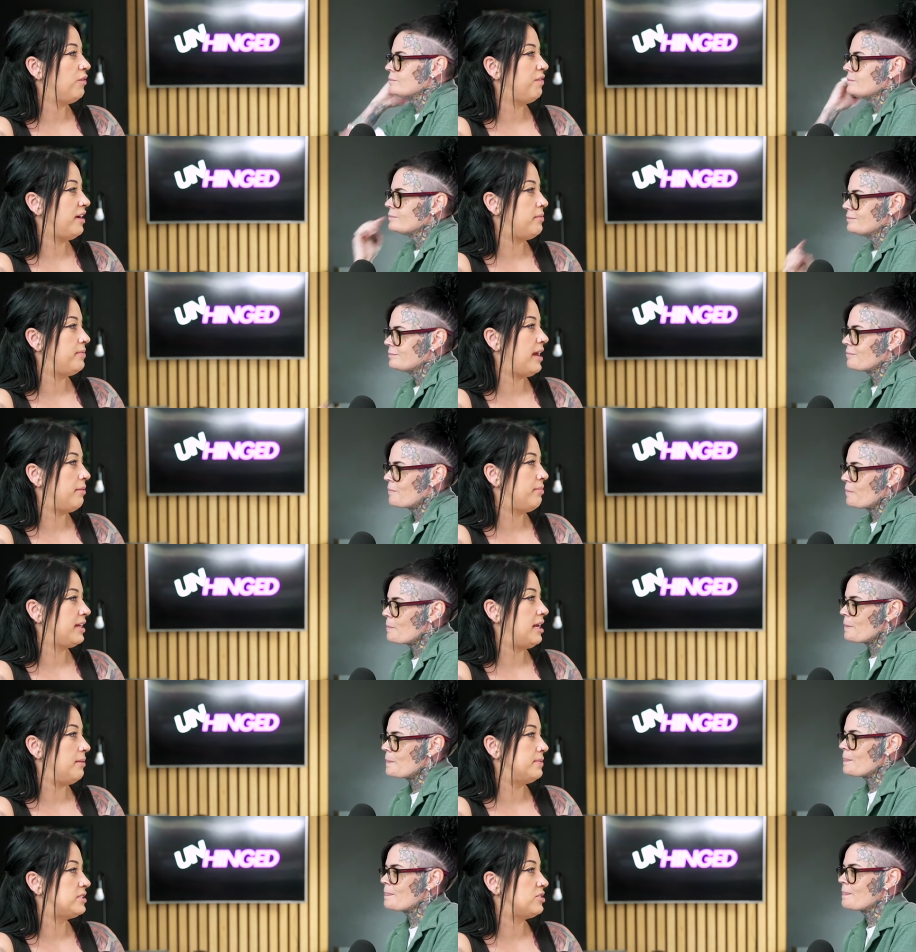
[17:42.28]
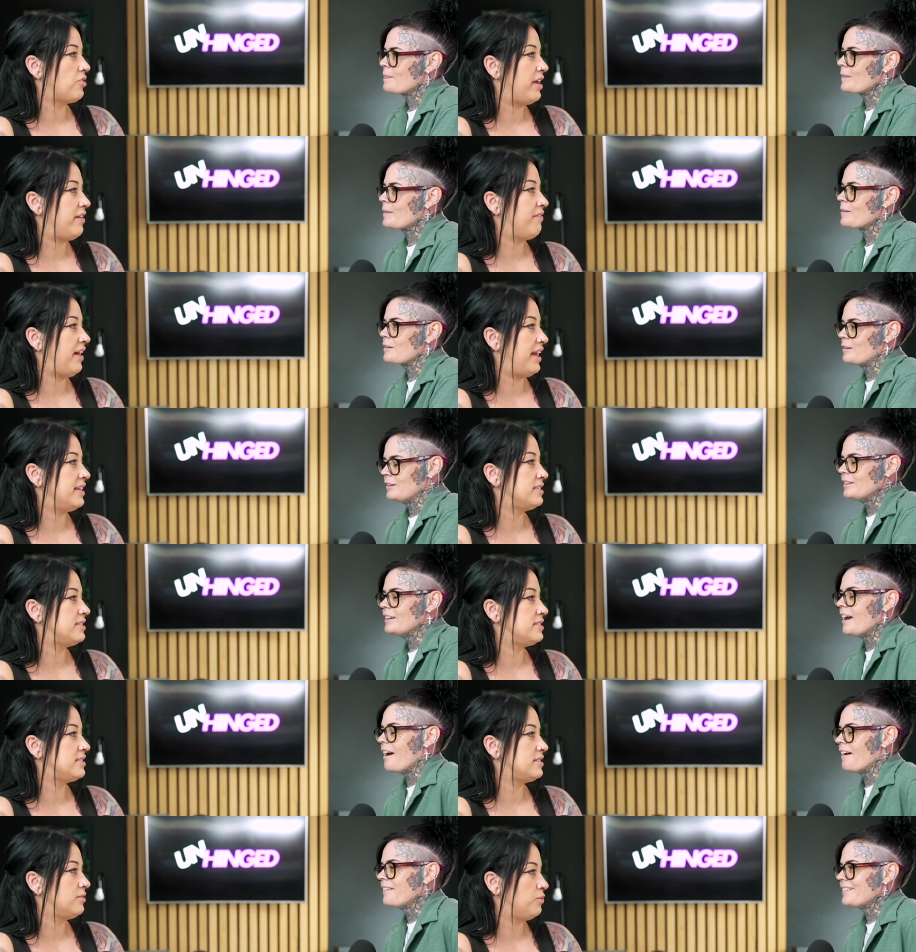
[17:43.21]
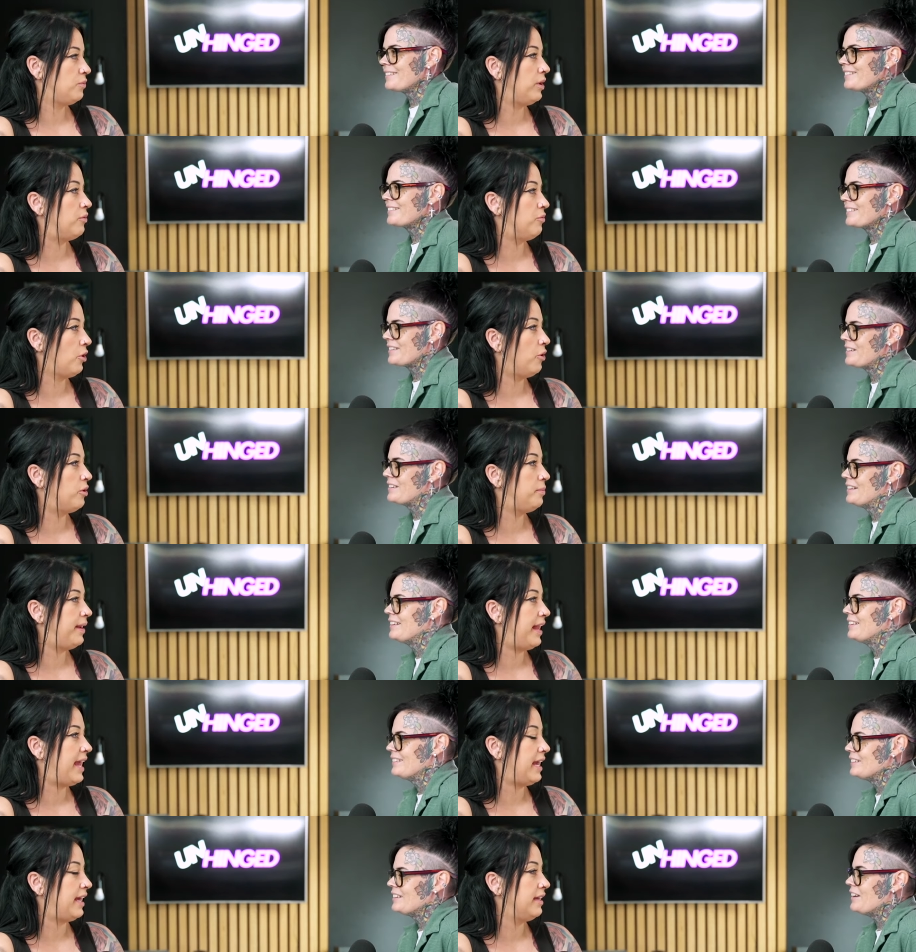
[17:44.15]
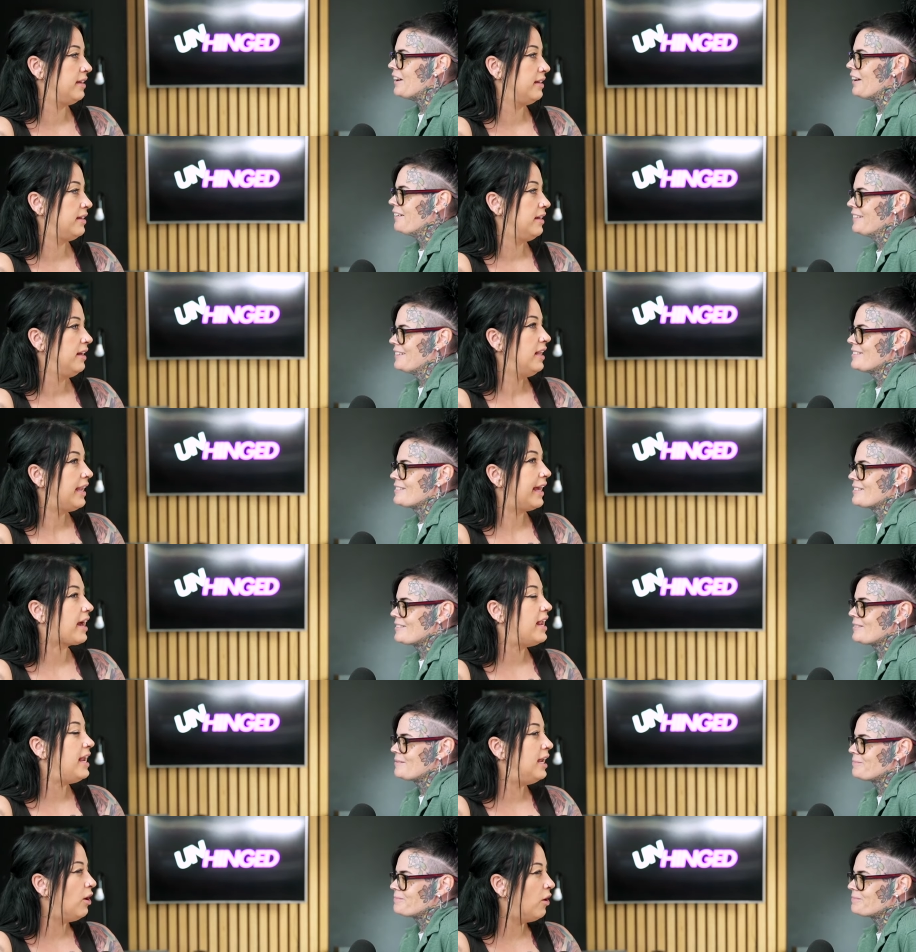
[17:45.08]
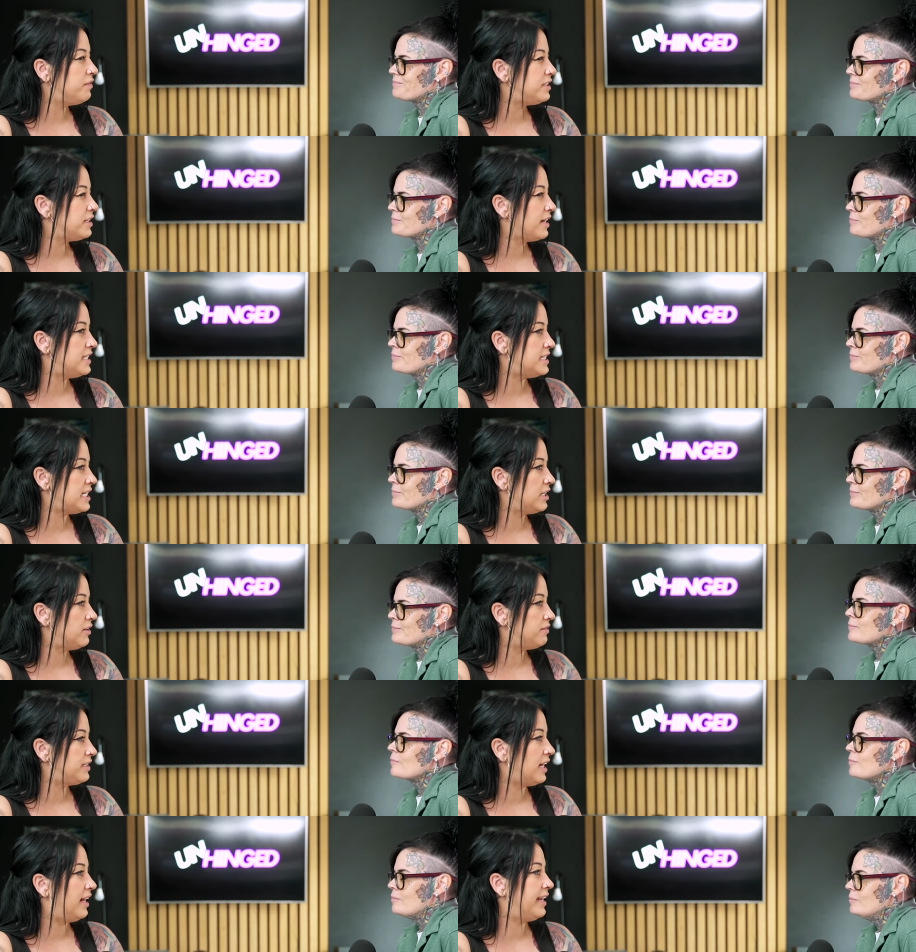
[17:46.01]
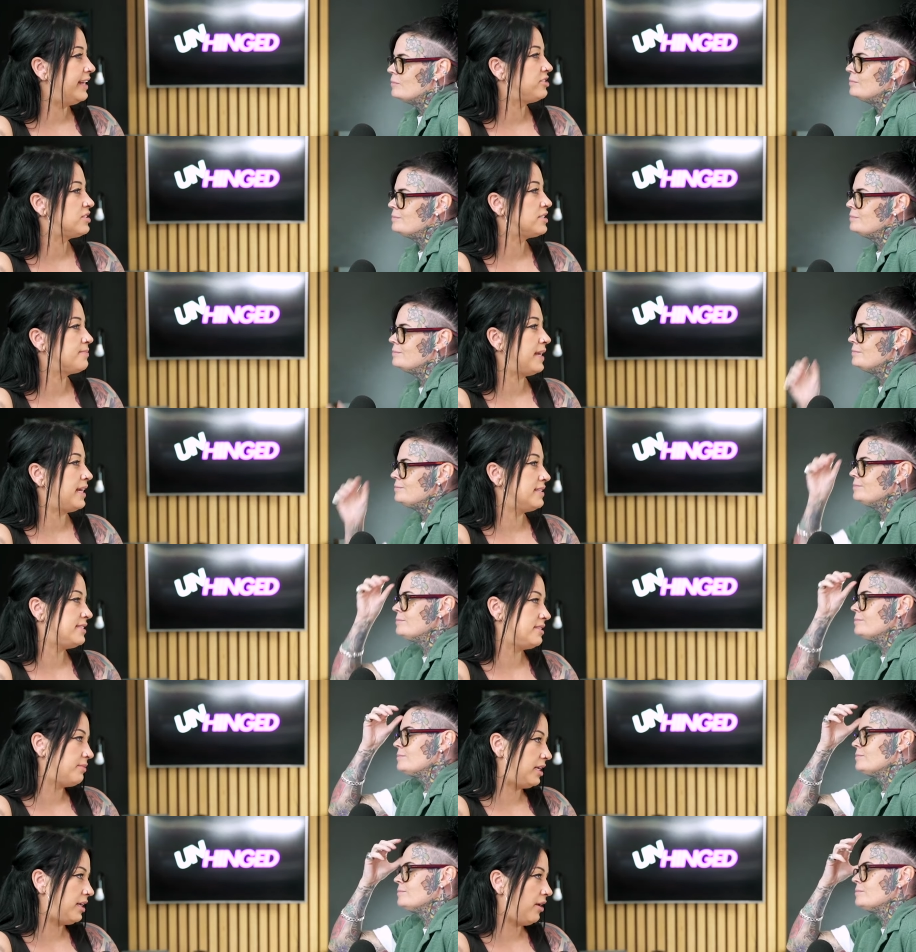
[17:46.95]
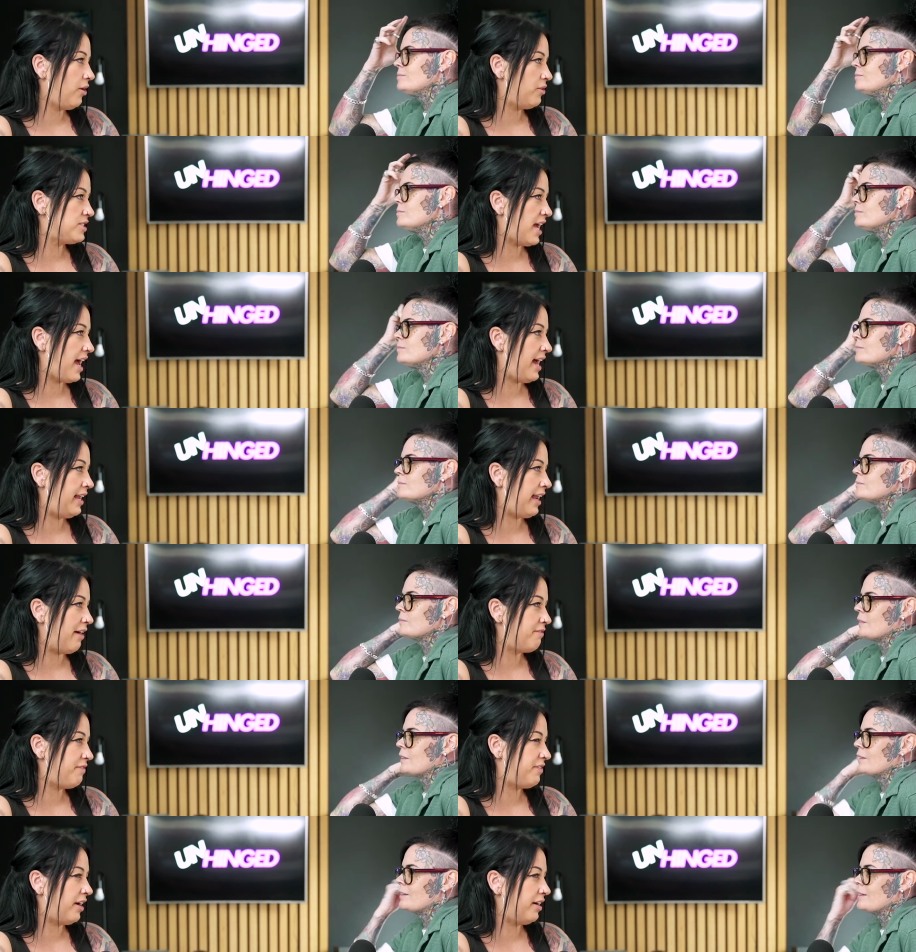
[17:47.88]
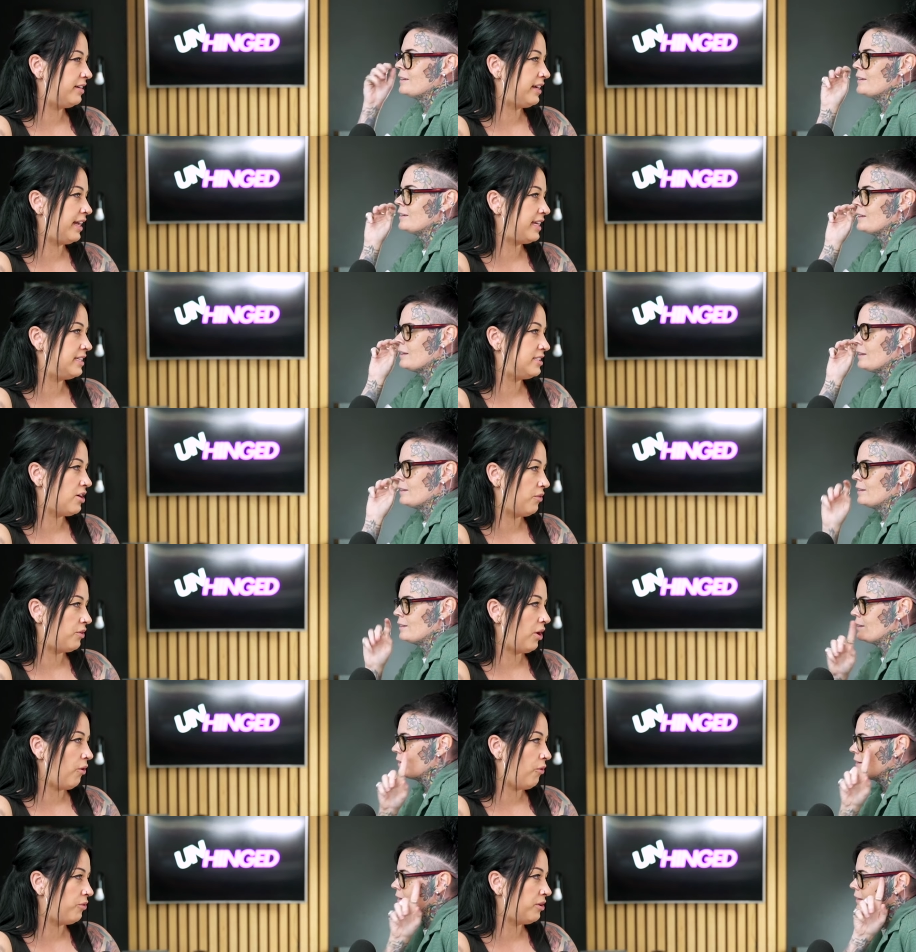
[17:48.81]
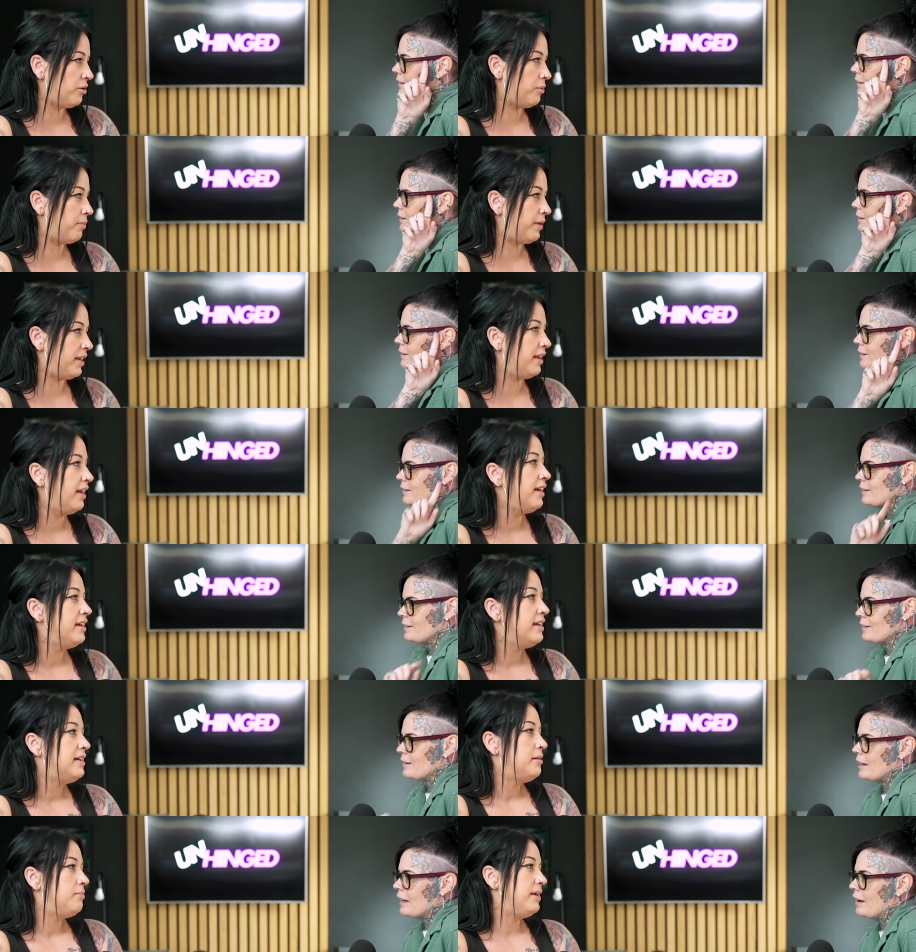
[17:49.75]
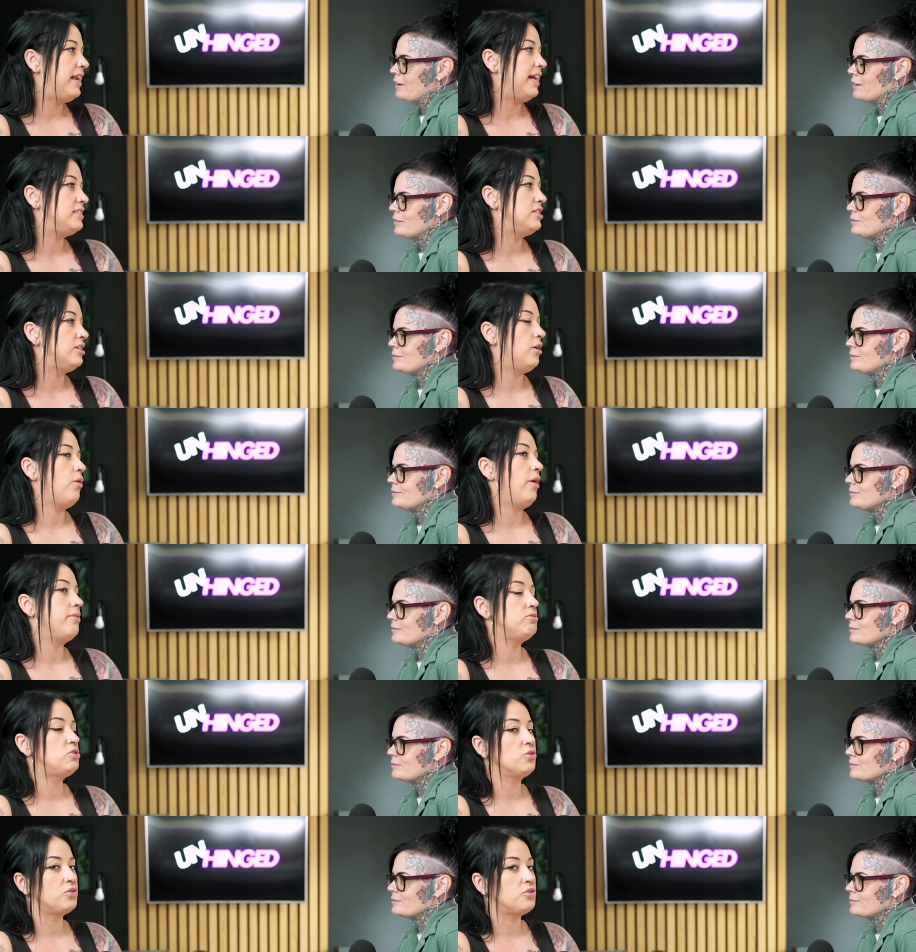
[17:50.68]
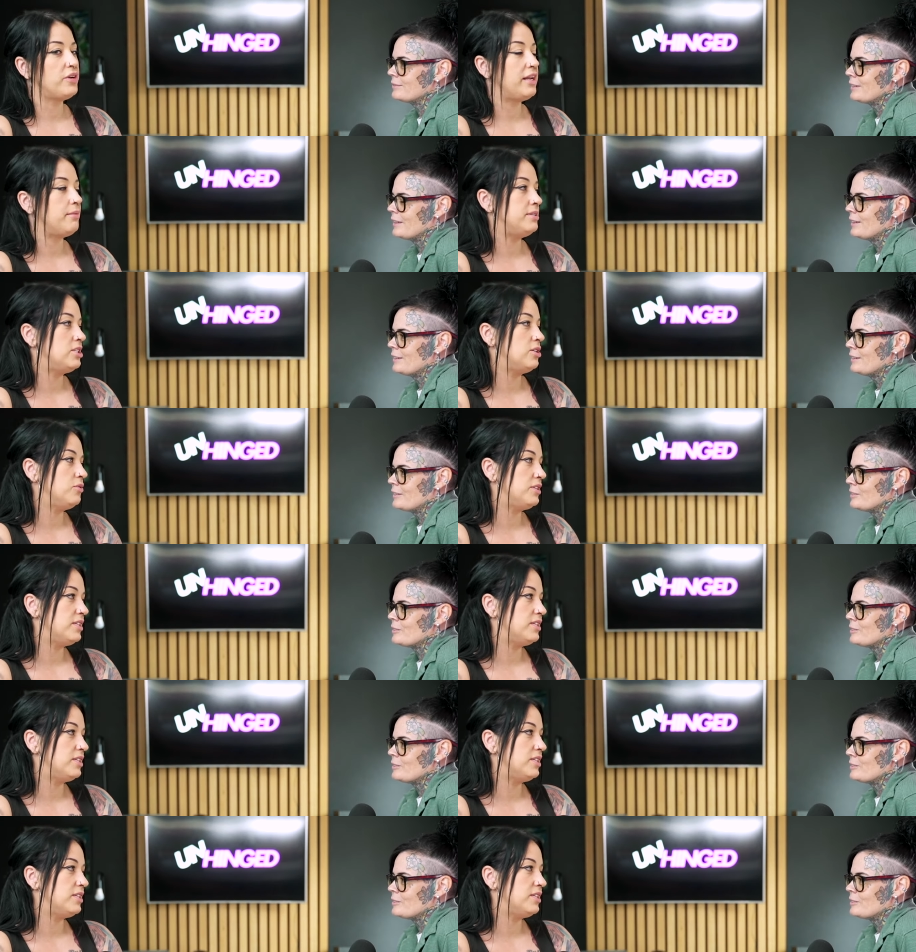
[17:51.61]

Speaker 1: if I'd be able to keep a straight face yeah. with role play. Yeah. Like I love the idea of that, like mm-hmm. just meeting someone in a hotel and flirting like you don't know them and yeah. be like, you know, I shouldn't really be doing